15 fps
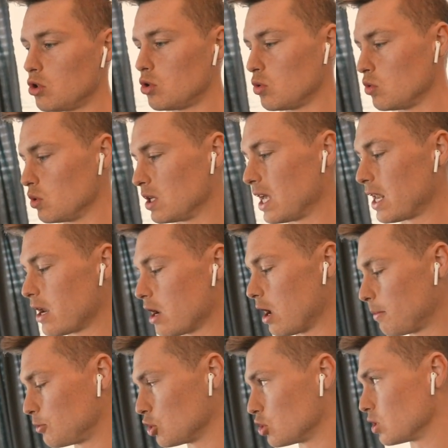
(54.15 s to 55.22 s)
to get it
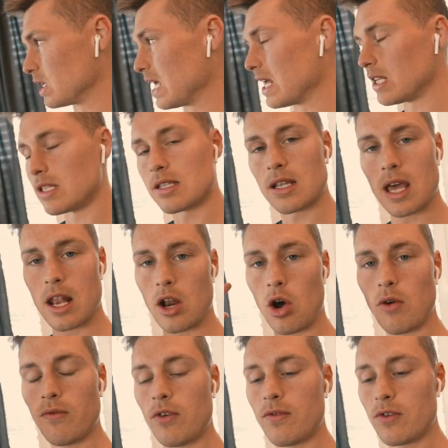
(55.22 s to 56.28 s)
up just to get an
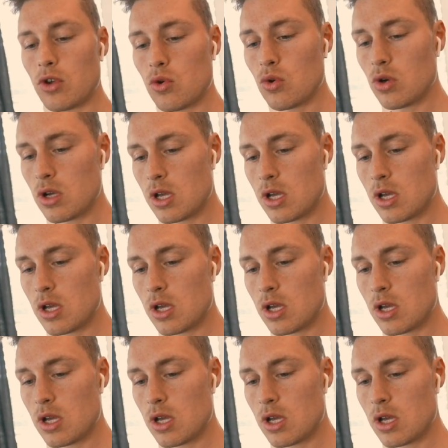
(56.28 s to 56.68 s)
overview.